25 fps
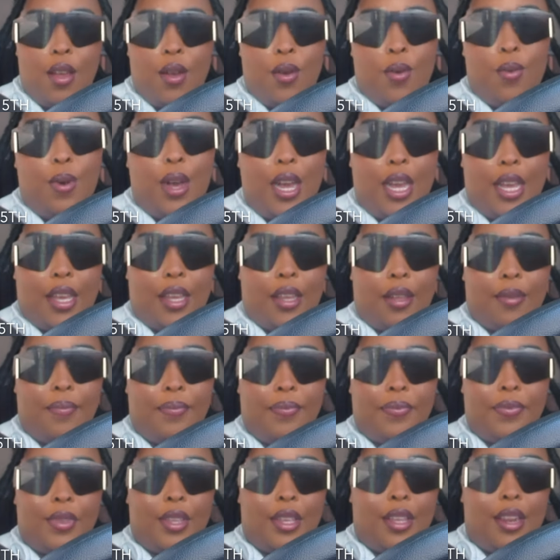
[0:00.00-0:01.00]
why
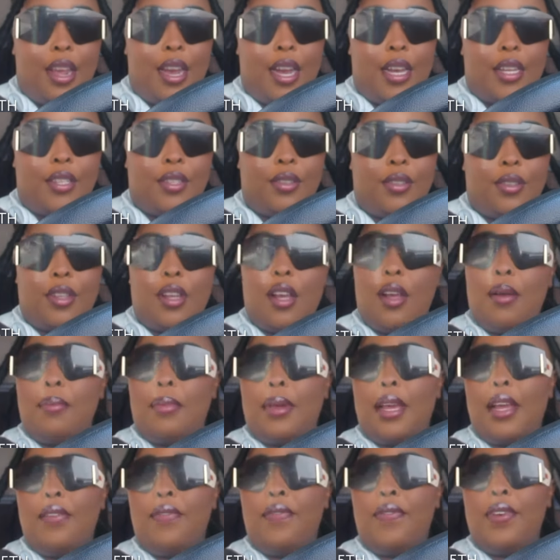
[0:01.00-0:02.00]
it has to come
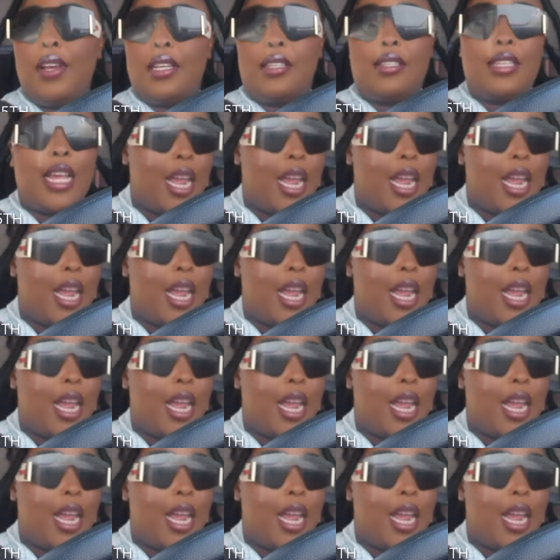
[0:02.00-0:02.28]
get fixed.